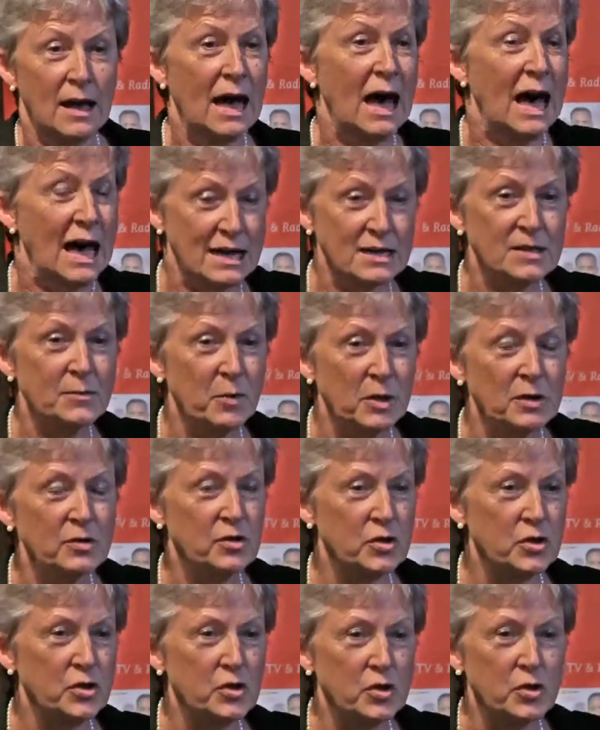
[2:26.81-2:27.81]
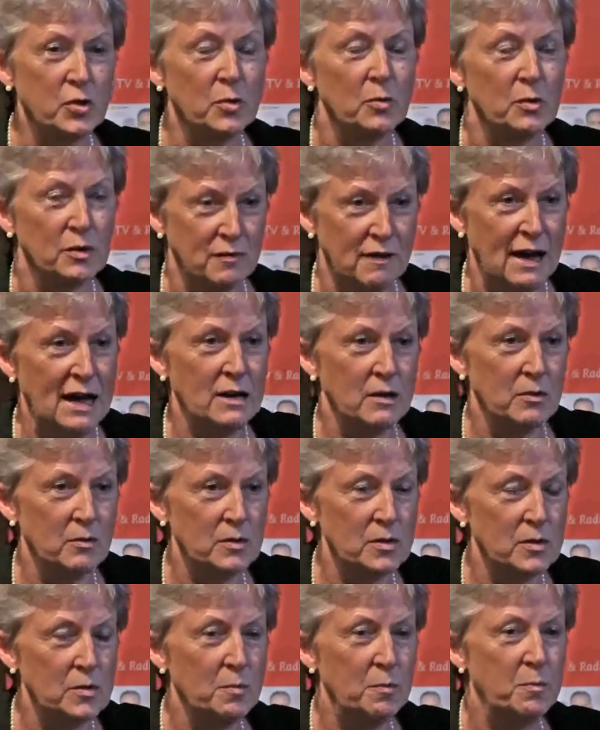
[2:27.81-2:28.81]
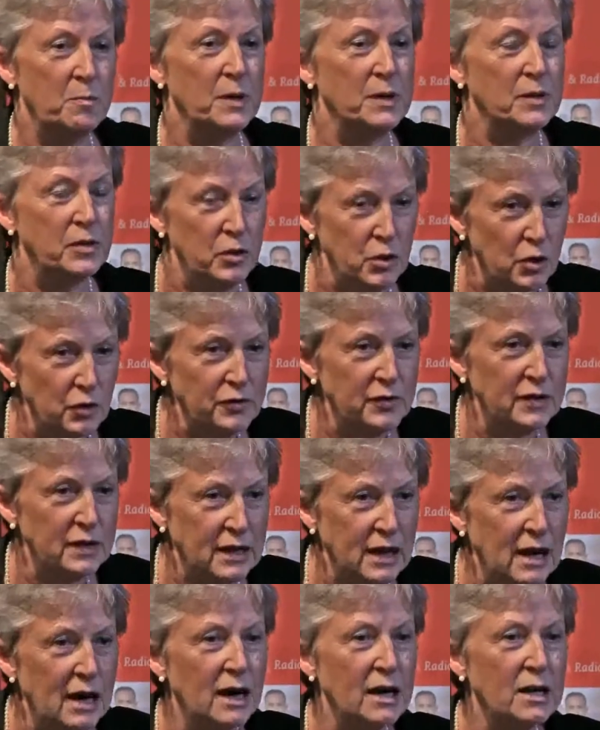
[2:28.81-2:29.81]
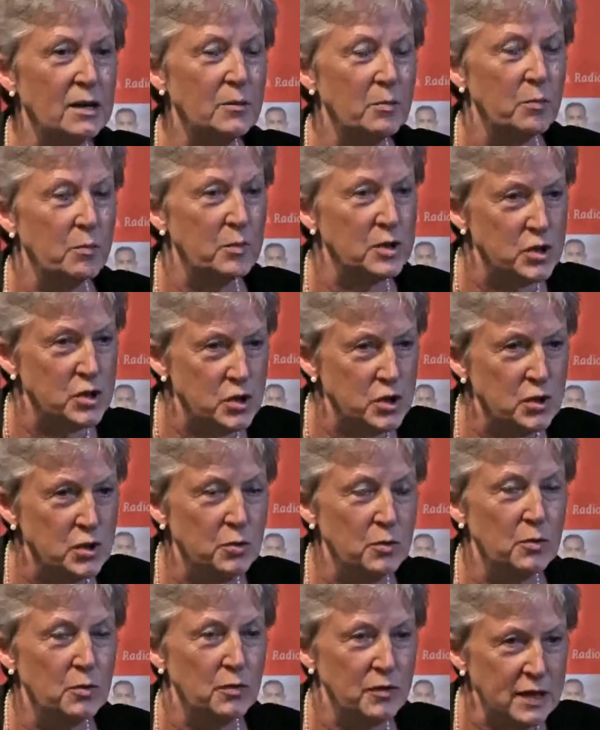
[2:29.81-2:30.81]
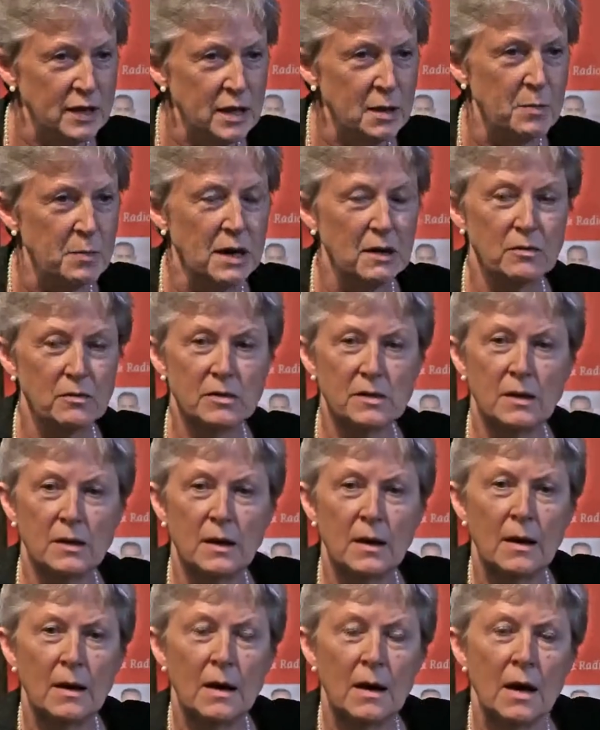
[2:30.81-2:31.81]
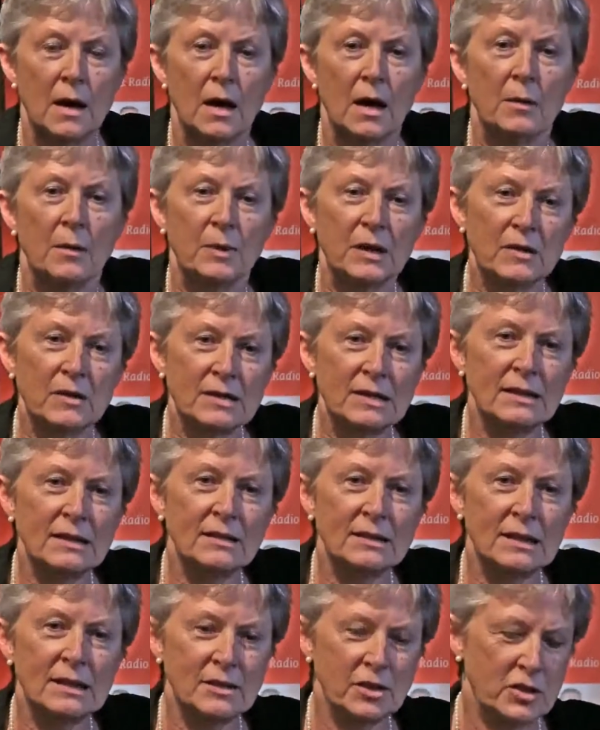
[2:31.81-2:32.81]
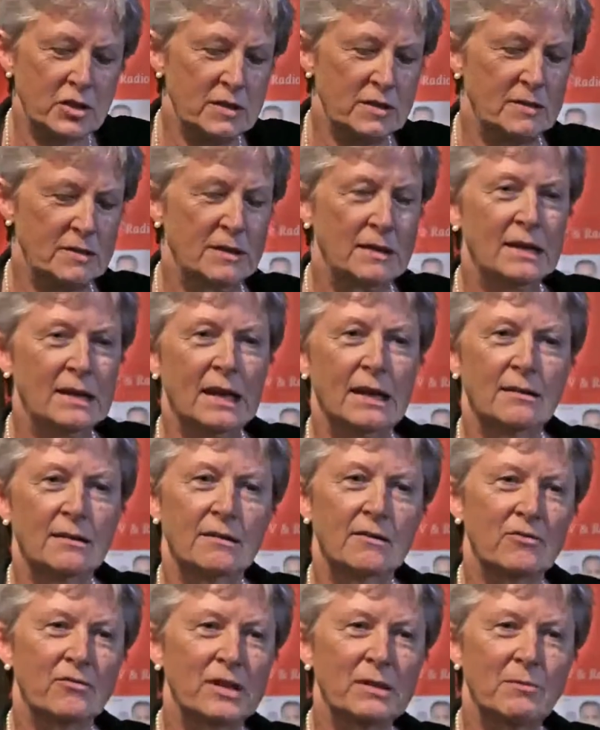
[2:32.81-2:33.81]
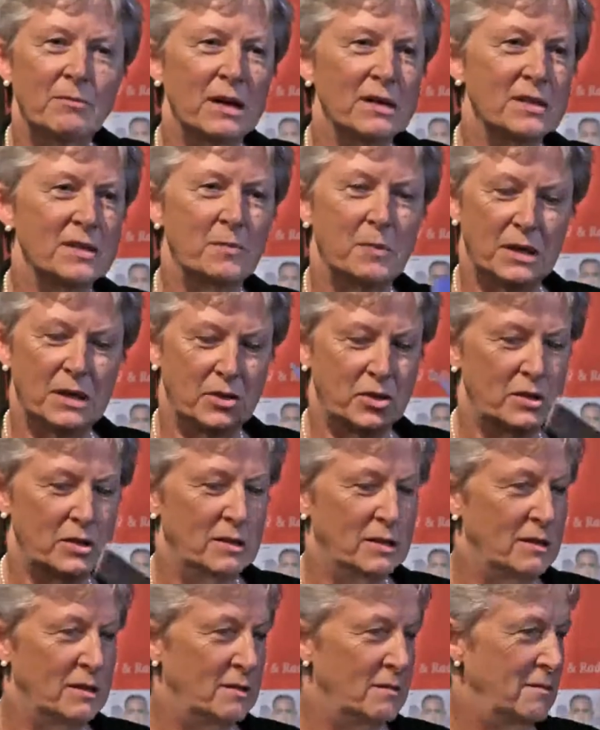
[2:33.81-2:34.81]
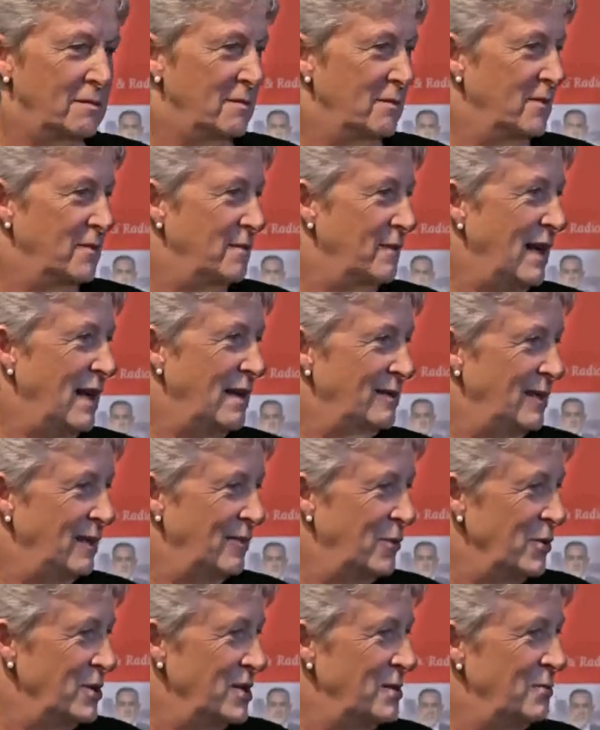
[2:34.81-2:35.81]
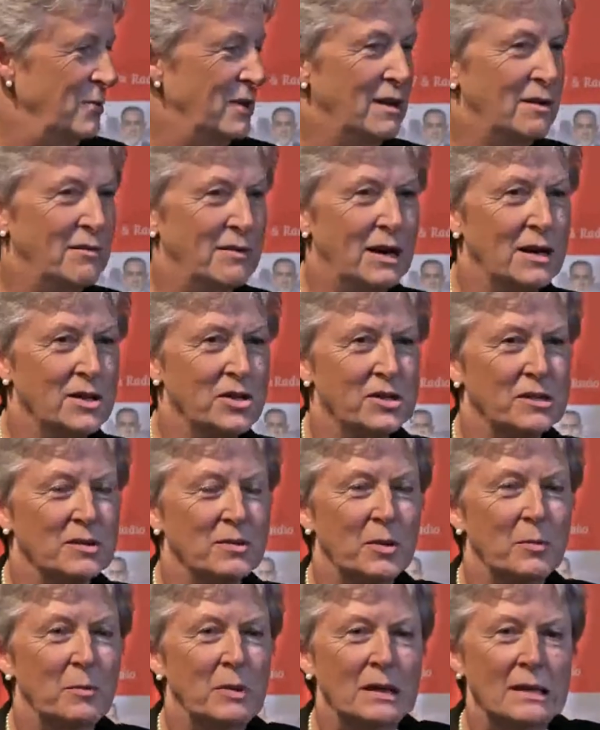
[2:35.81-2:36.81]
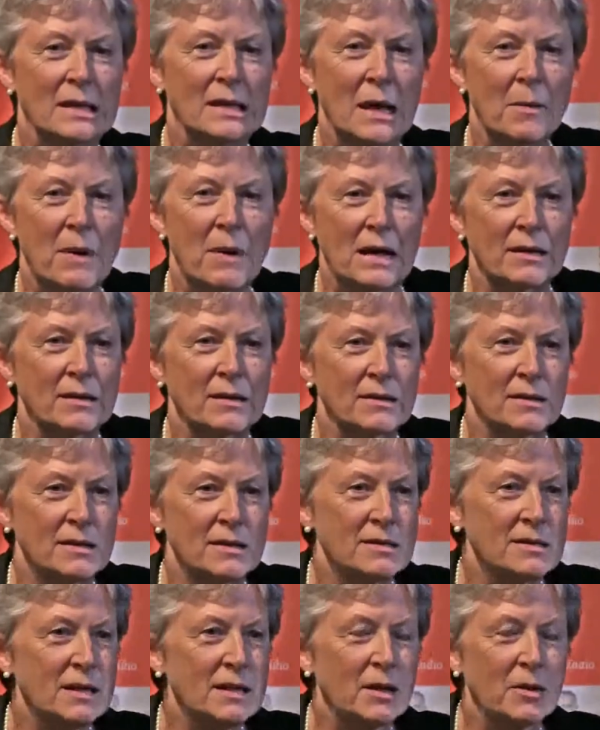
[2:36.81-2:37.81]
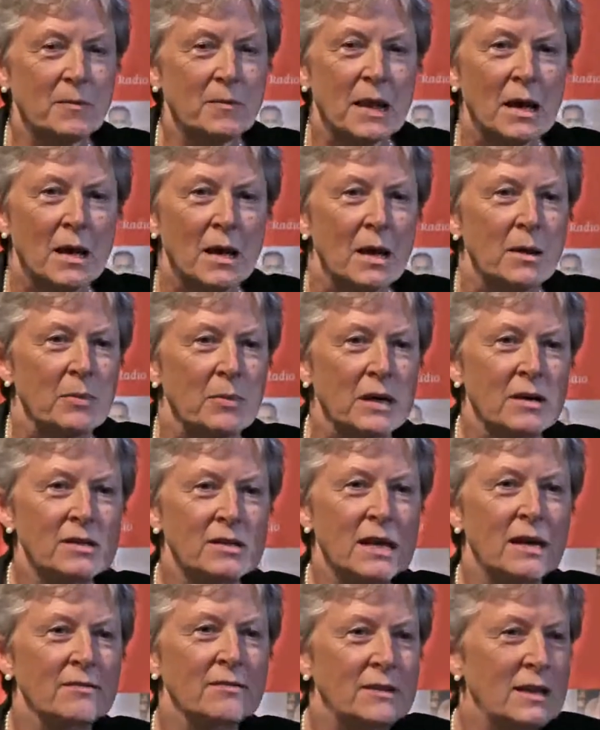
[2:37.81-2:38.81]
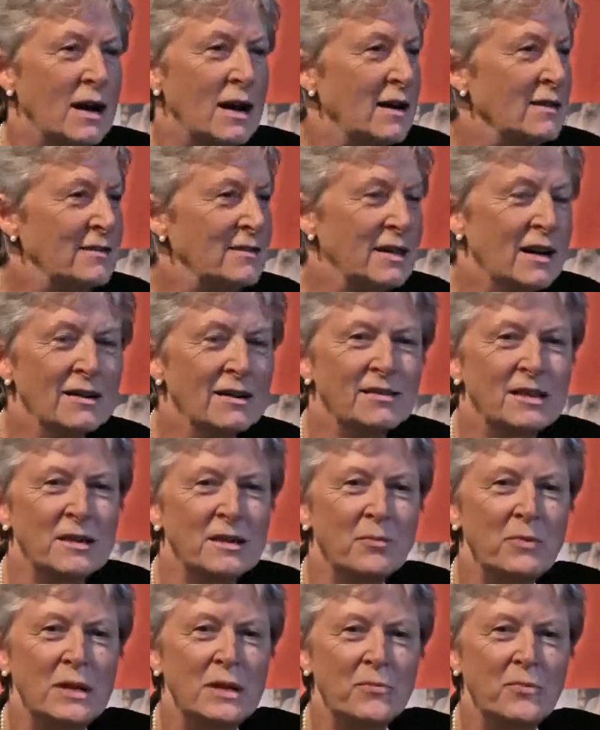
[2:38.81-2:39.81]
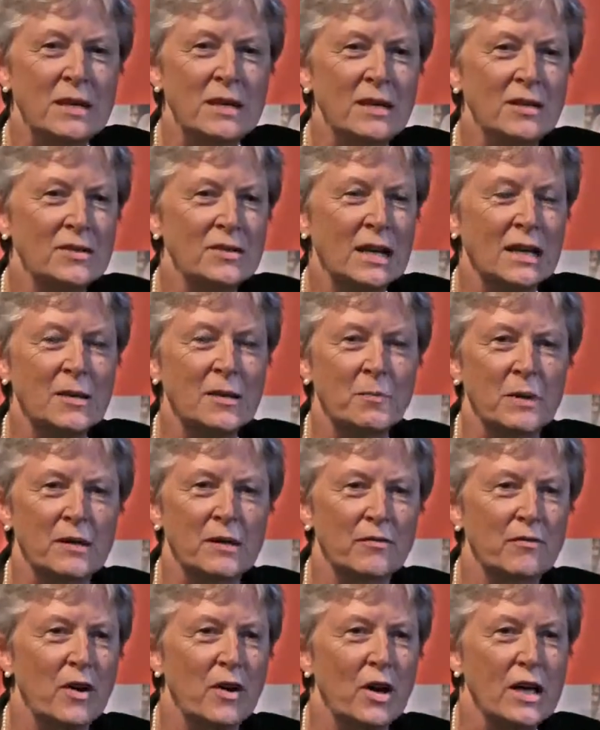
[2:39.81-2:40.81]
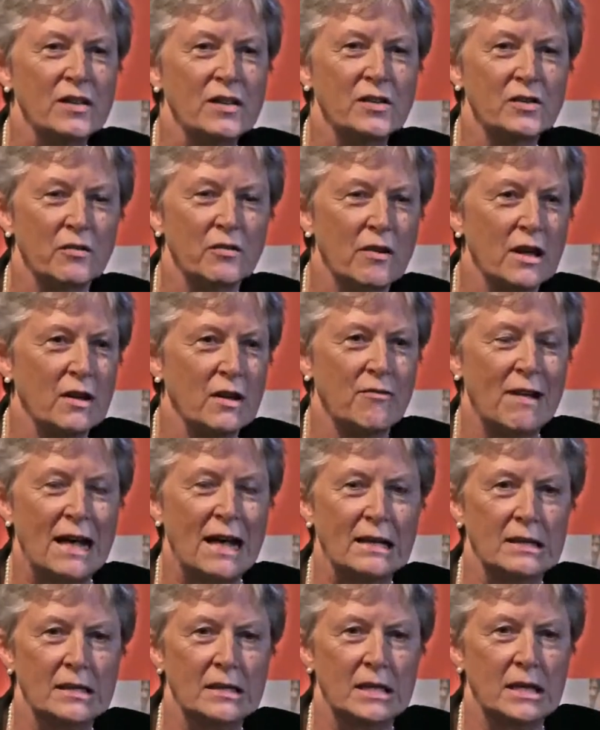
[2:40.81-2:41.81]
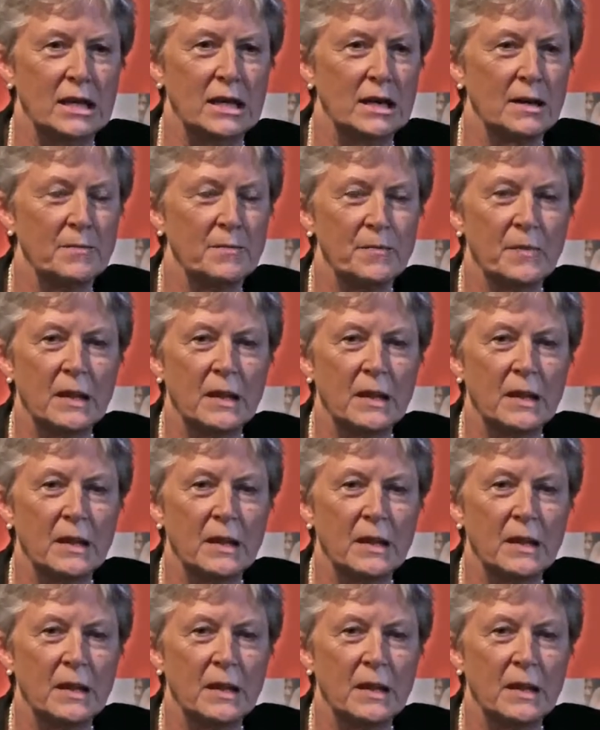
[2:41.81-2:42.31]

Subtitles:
has one to do with values, but not the kind which you think about. Because let's just, and again, read my speech in the Catholic Voice or whatever. I should completely abandon this now. Because I think we need to get a bit of historic reality here.